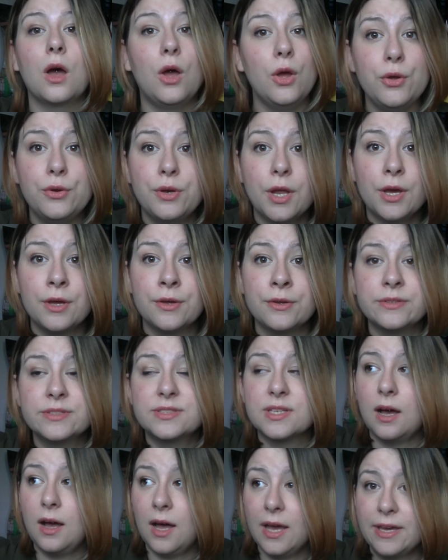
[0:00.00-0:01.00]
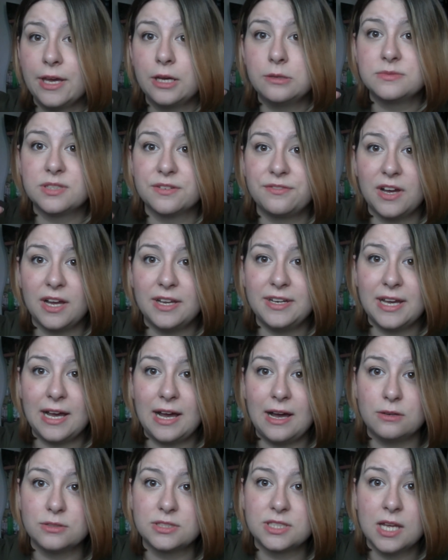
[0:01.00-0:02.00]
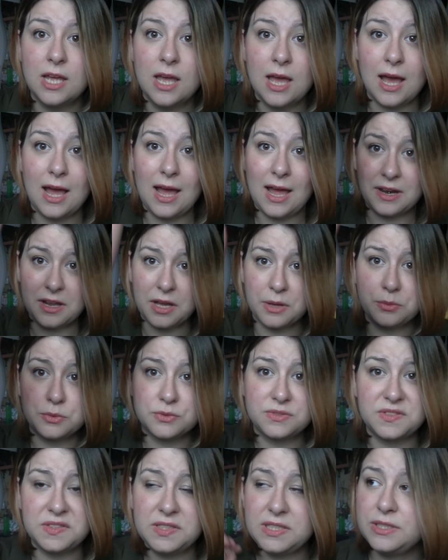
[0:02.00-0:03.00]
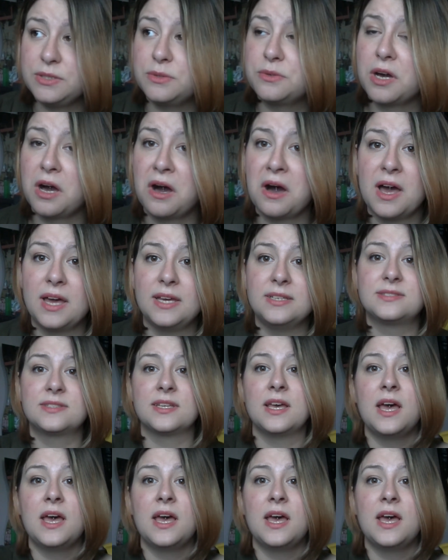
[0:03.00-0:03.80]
Who knows? I hope to find out, and I will see you guys